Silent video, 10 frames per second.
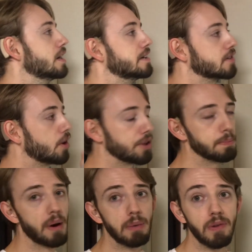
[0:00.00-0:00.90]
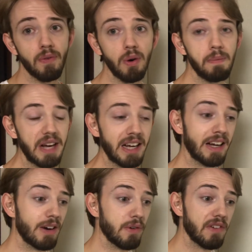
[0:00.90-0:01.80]
is on the bubble for making
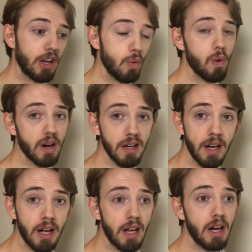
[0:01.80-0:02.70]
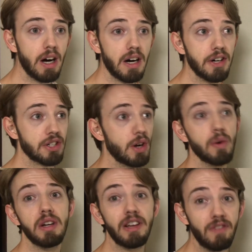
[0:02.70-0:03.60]
it out of Q1.
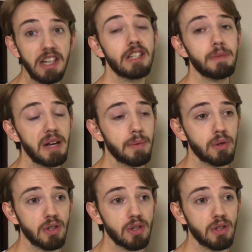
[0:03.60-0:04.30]
So he needs to be able